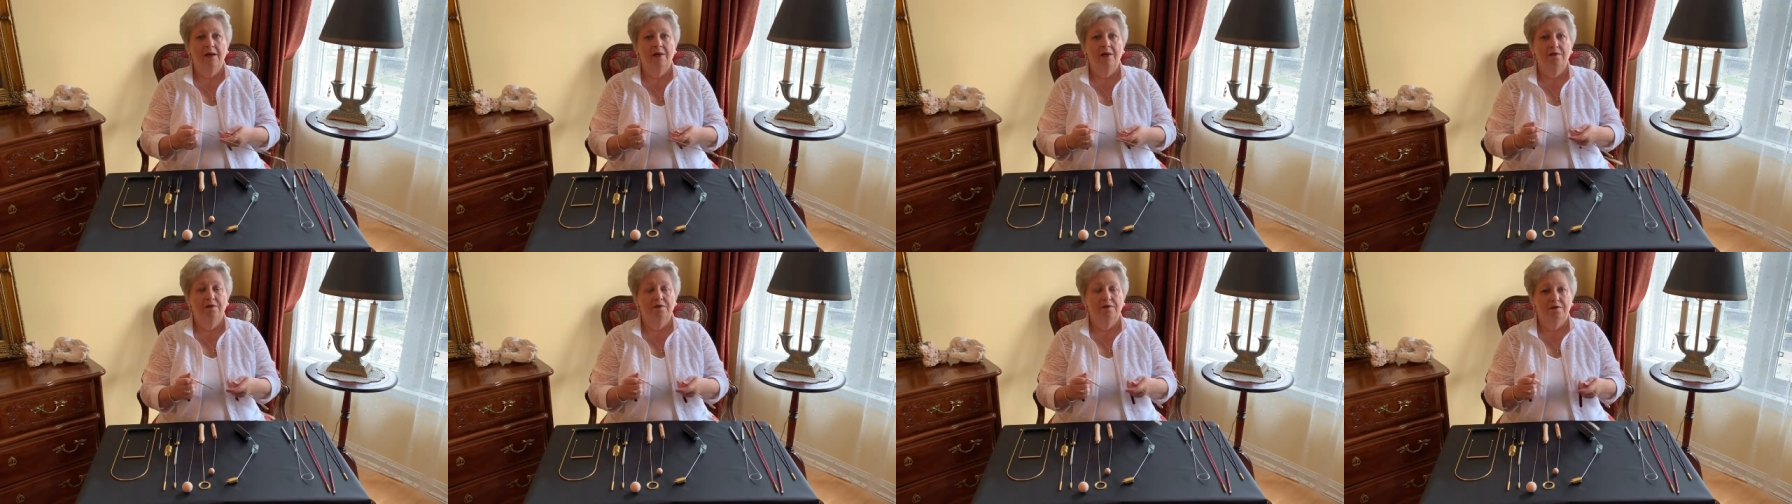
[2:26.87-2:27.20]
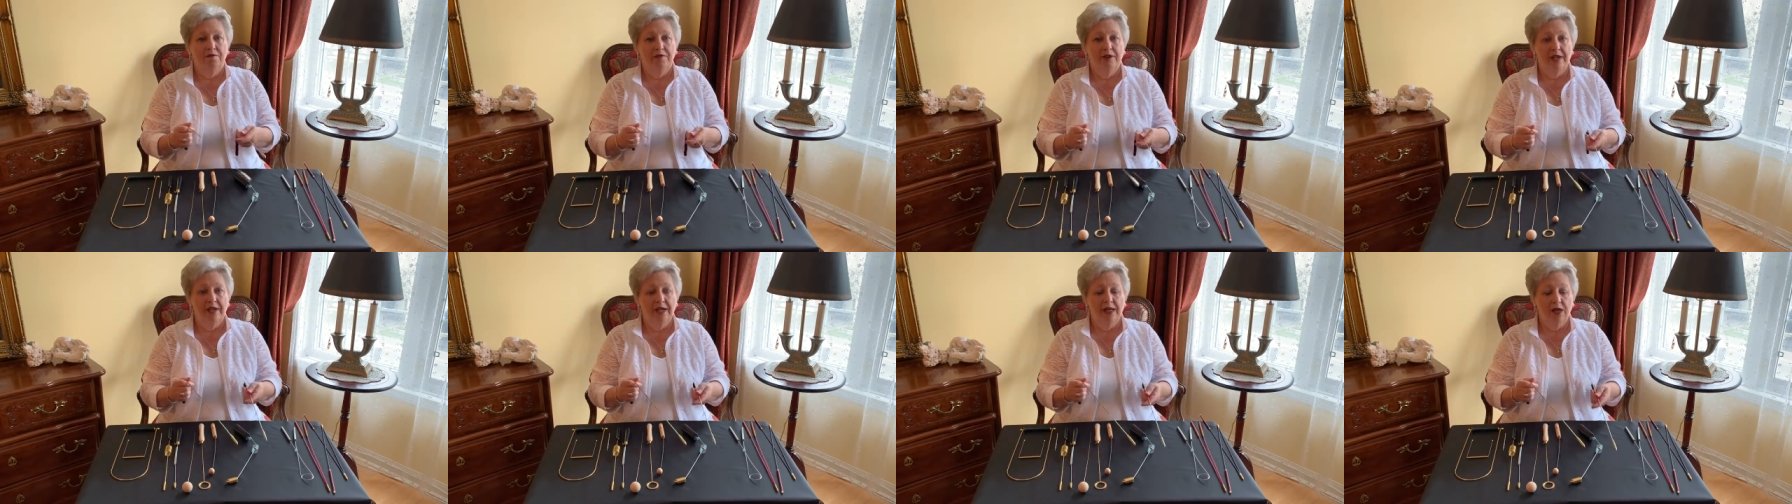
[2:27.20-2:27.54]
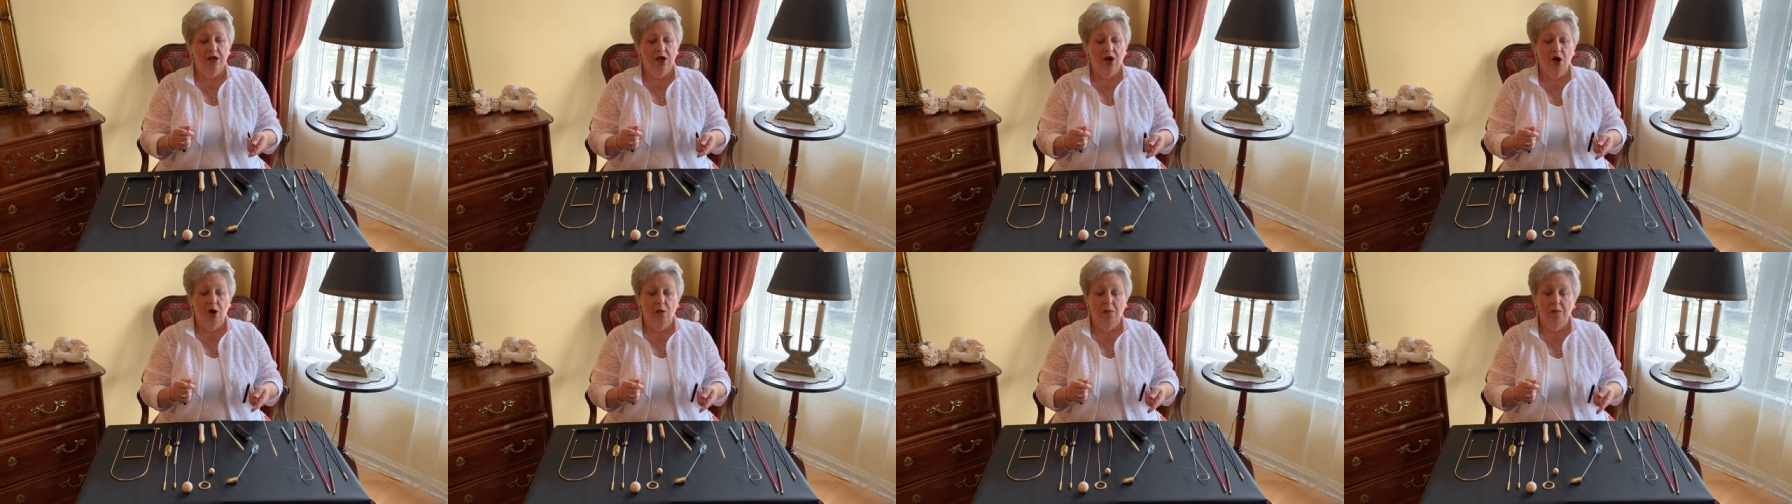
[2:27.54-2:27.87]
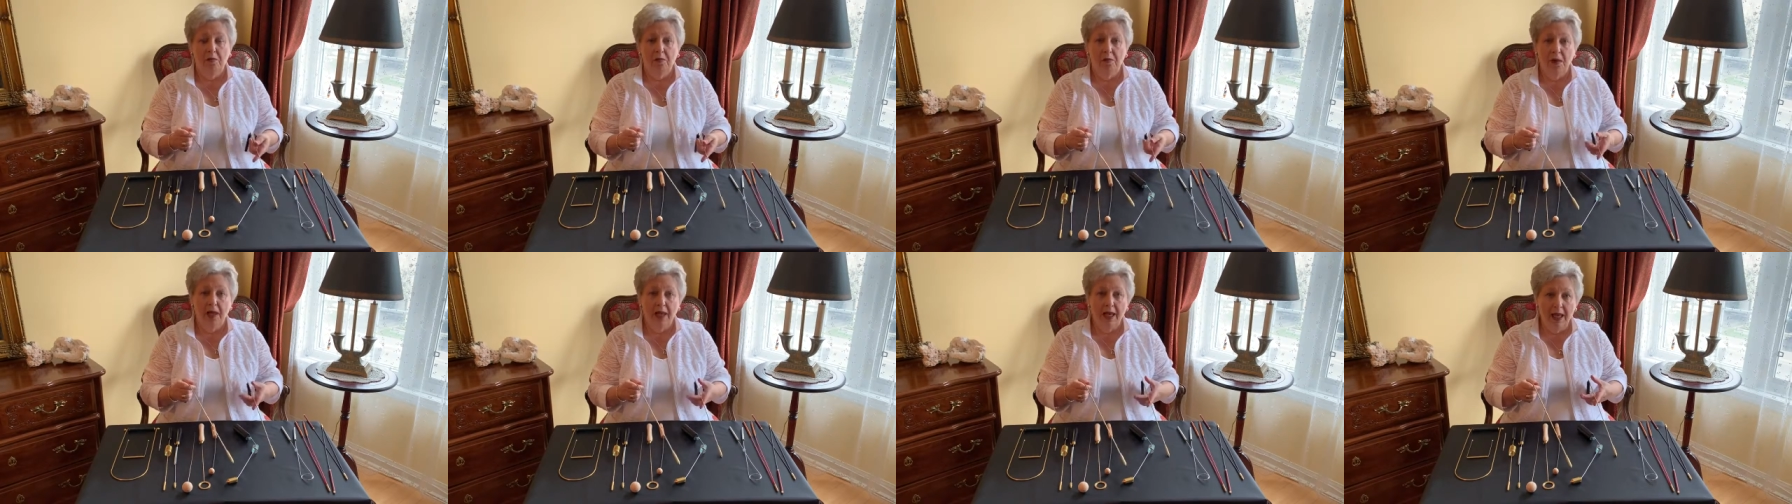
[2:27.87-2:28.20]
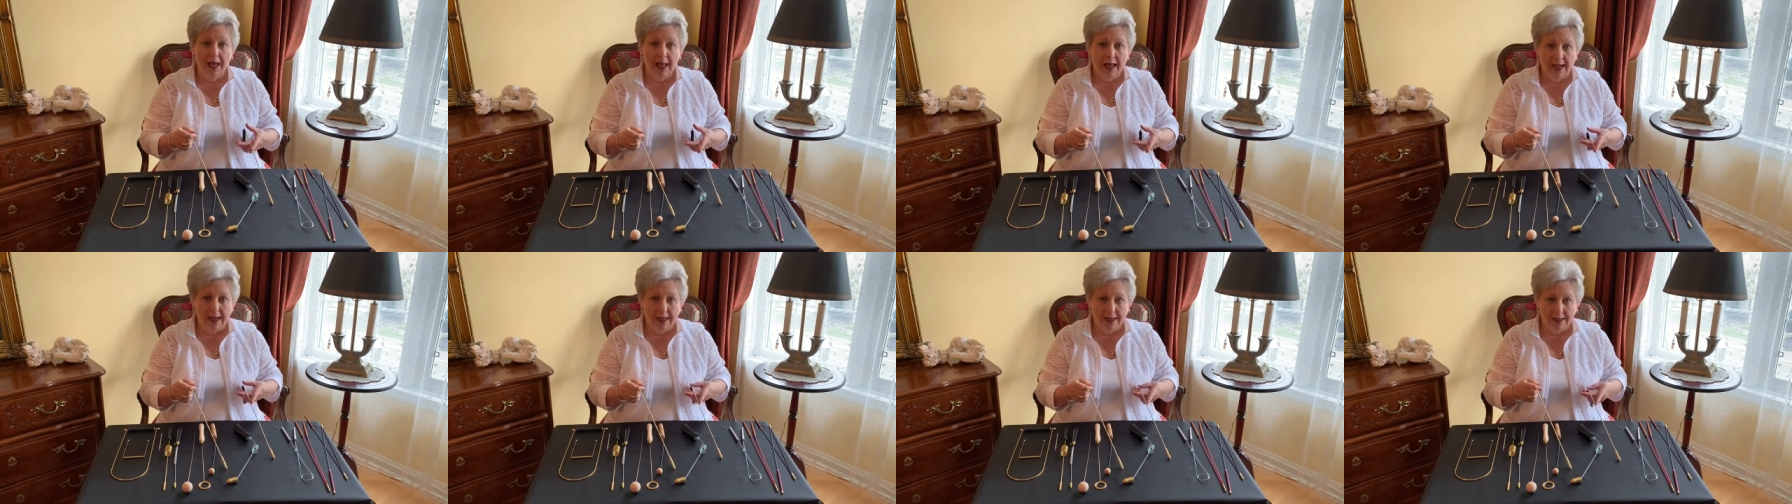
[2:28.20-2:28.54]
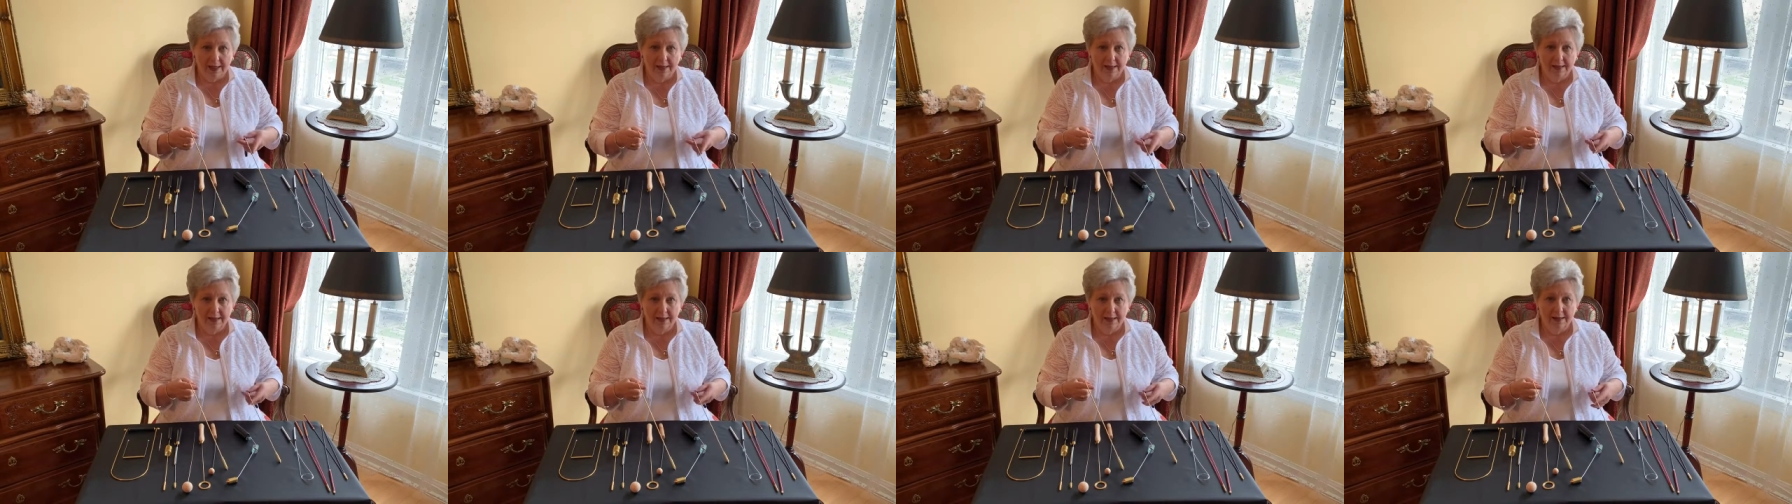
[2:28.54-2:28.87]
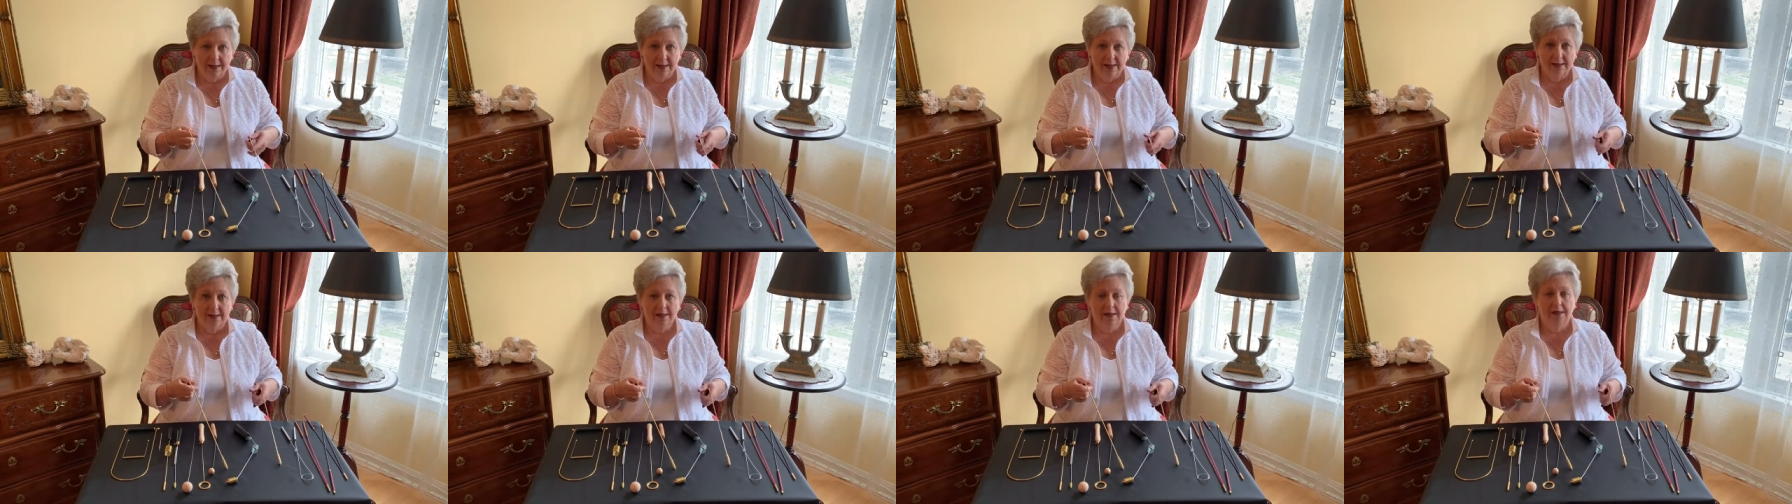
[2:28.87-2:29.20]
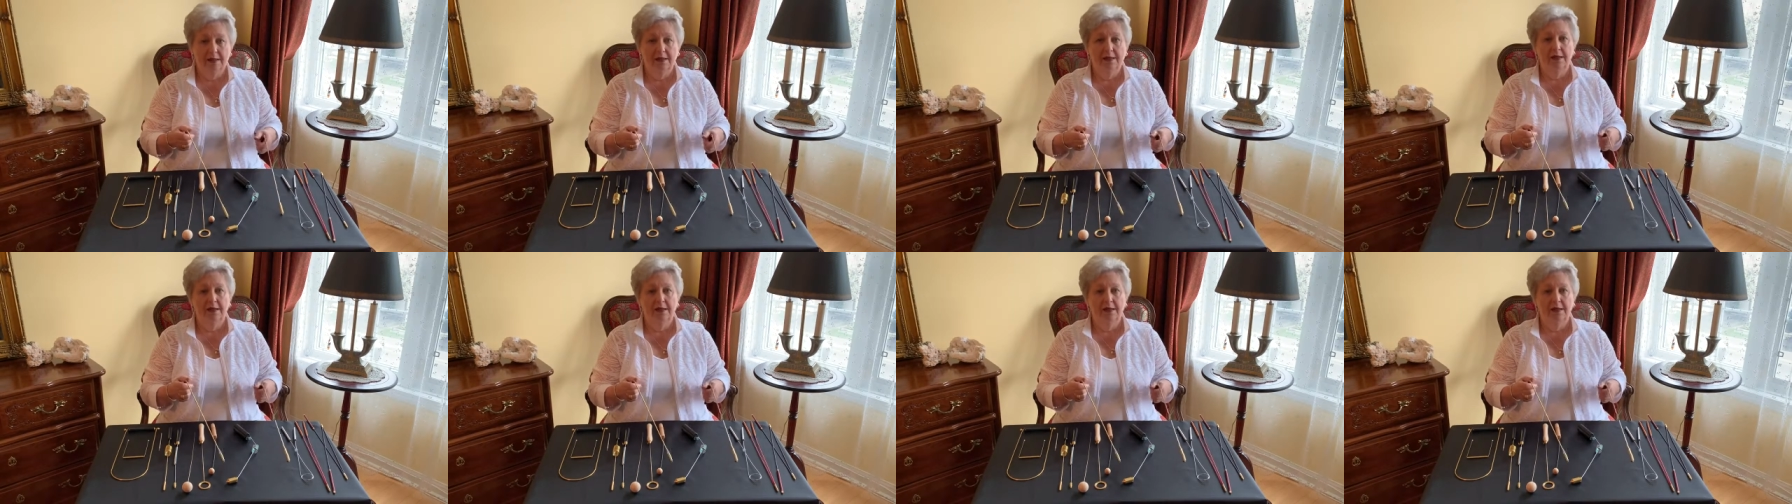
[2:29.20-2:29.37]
very complex